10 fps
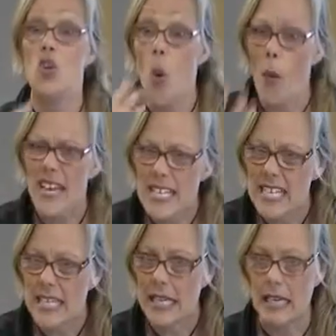
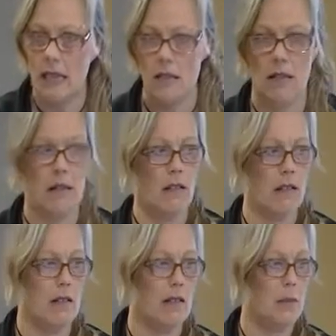noisy
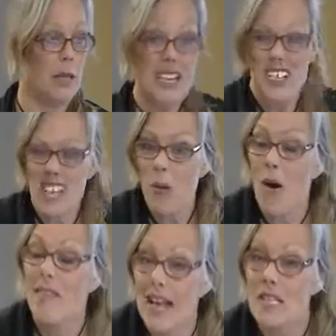because they
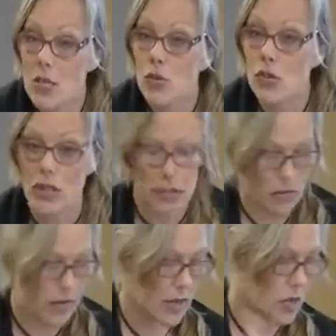want that social
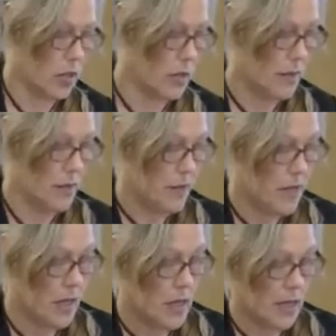interaction.
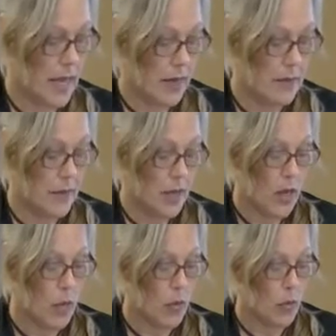Okay,
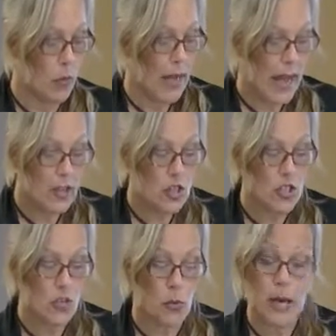
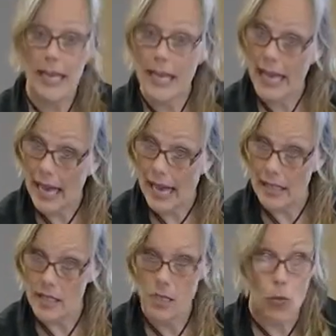reaction to running
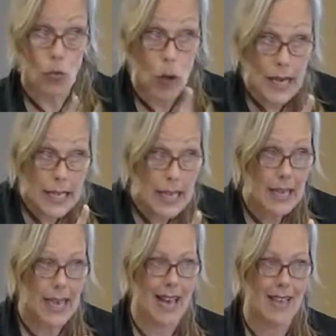cats. Running
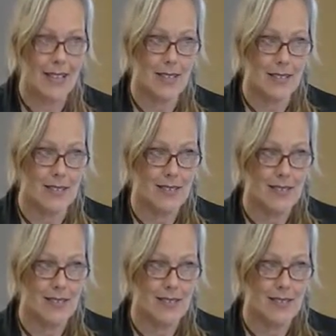cats.